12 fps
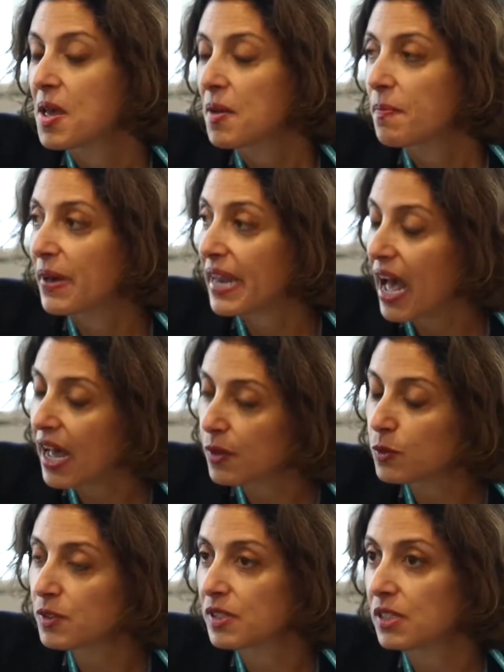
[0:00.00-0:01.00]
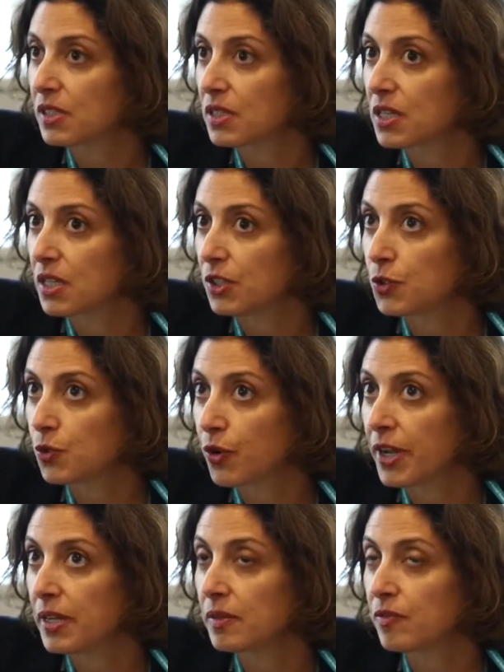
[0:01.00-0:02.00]
But I was in
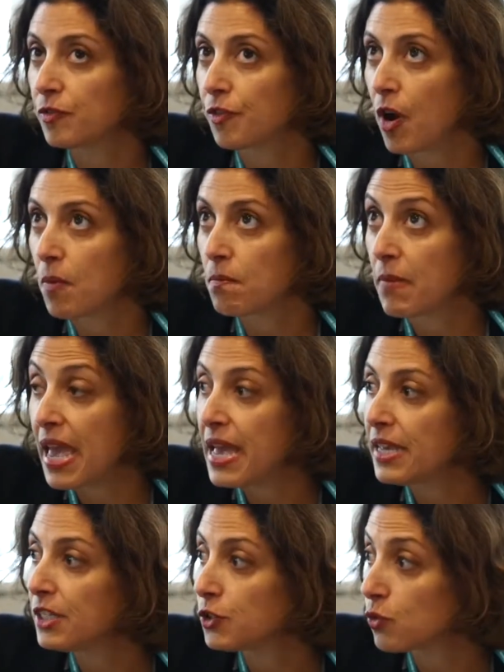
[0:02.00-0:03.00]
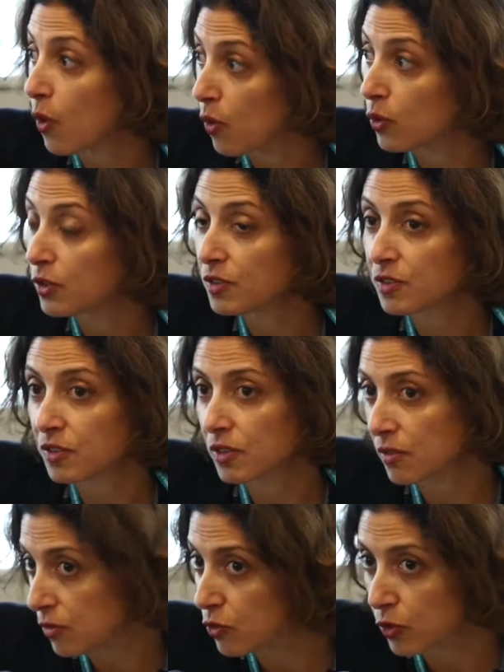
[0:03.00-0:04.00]
Ukraine from May to August
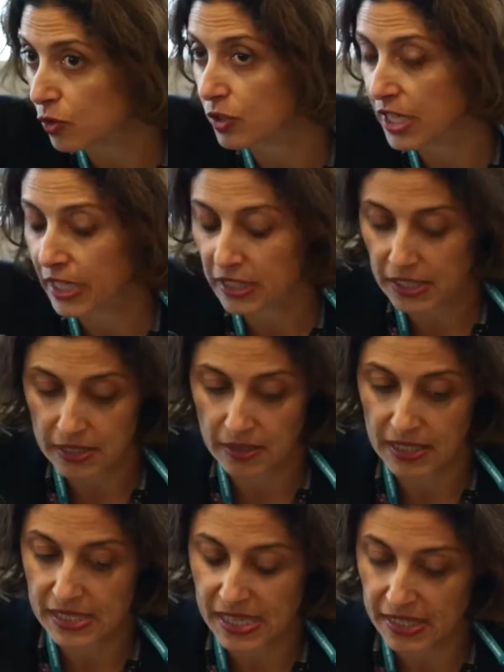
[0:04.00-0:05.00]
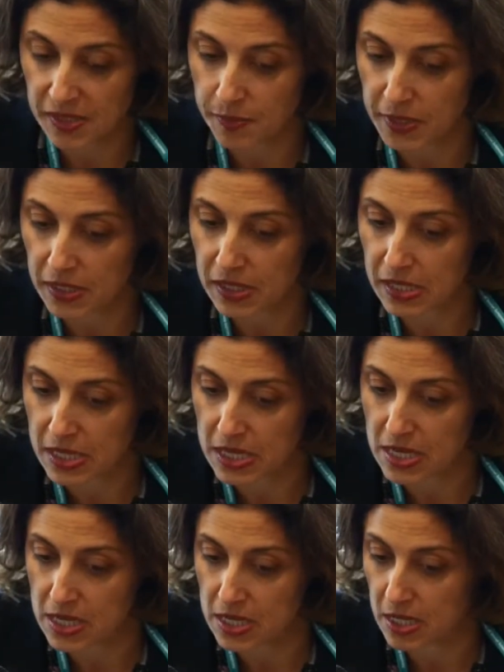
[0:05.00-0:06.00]
to conduct an assessment
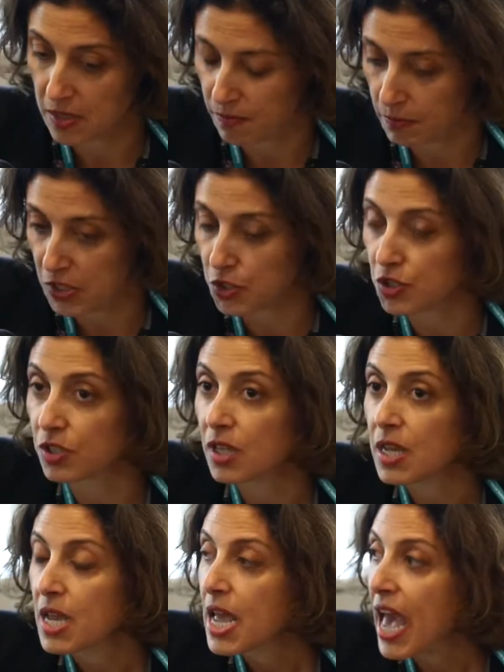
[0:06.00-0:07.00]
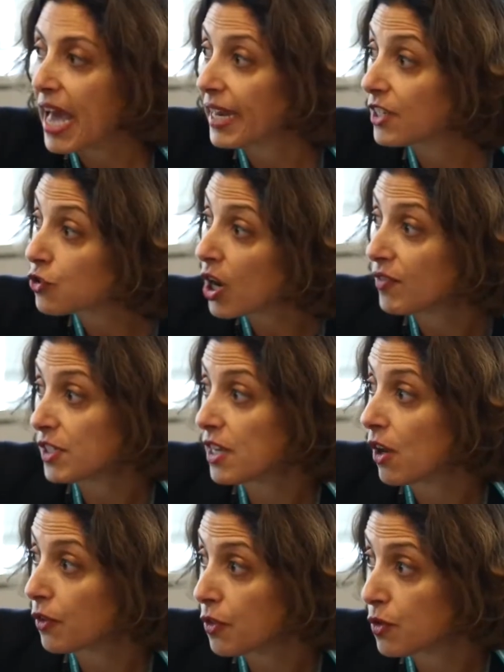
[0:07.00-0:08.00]
mission, and I traveled a
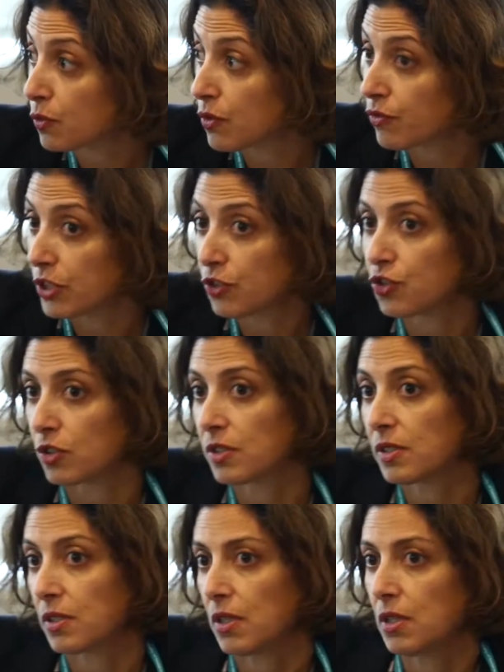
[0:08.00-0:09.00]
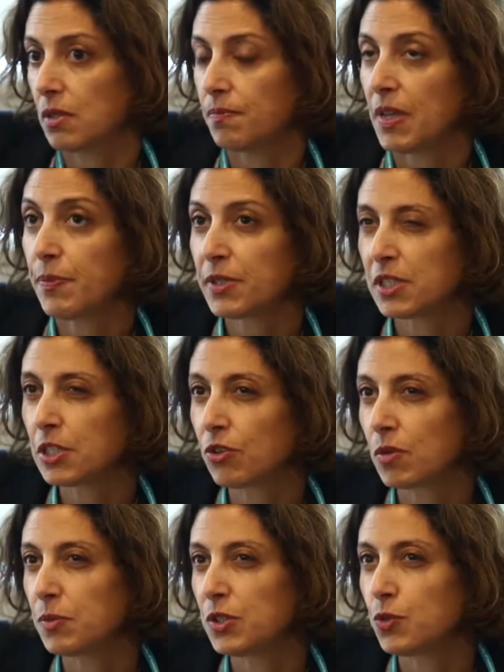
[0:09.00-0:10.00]
lot through the regions. In
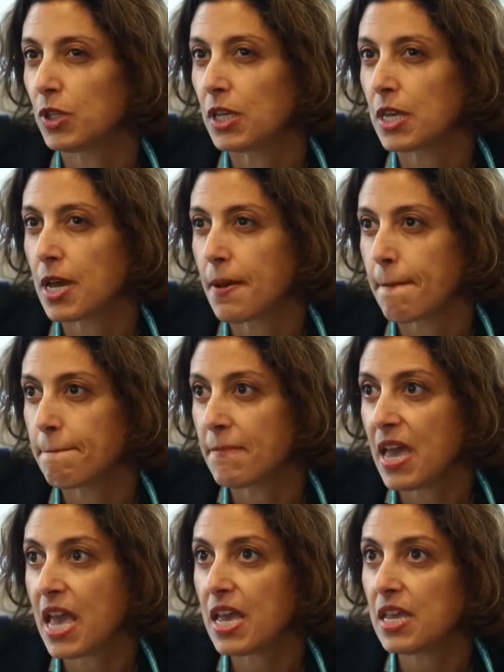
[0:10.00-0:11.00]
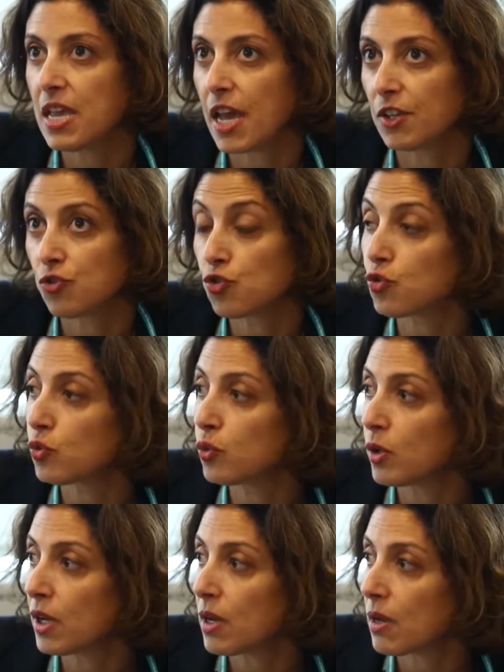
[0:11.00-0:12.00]
particular, between May and
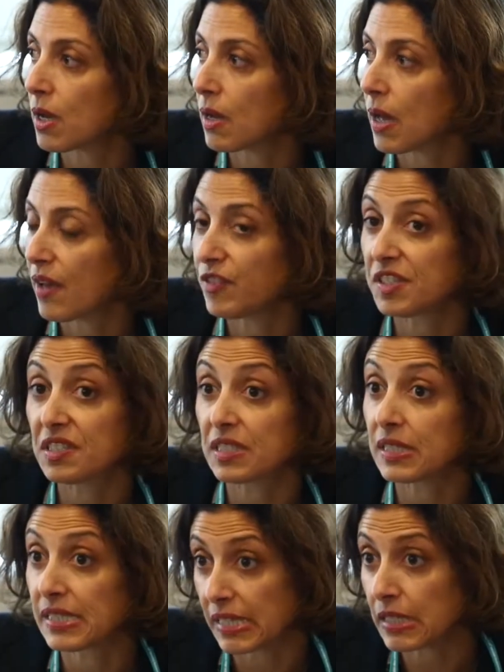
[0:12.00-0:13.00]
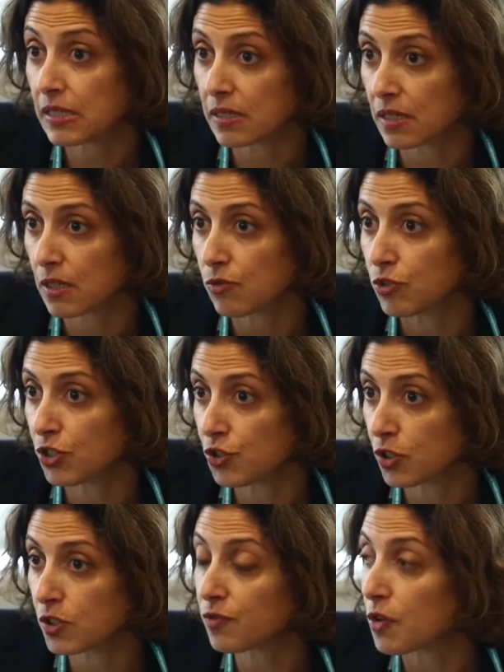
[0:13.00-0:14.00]
June, I visited 6
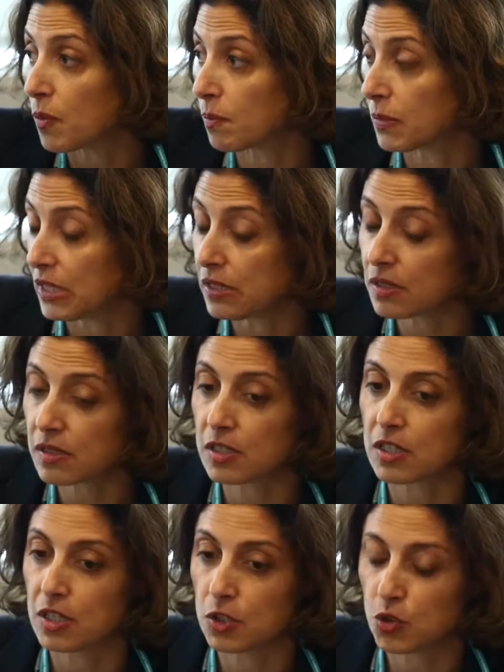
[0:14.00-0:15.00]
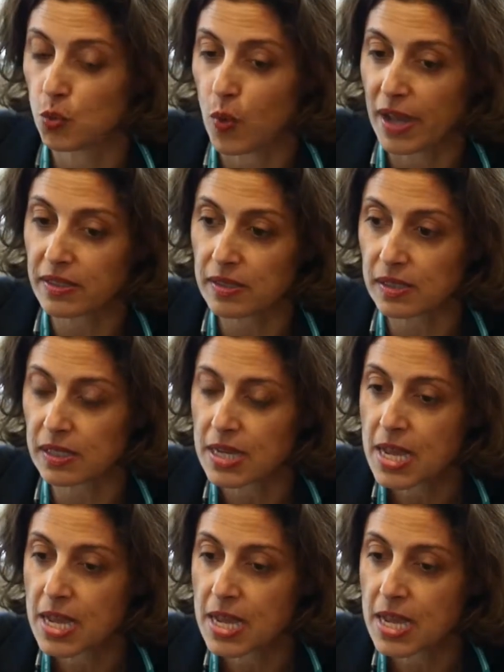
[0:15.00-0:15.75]
regions from east to west,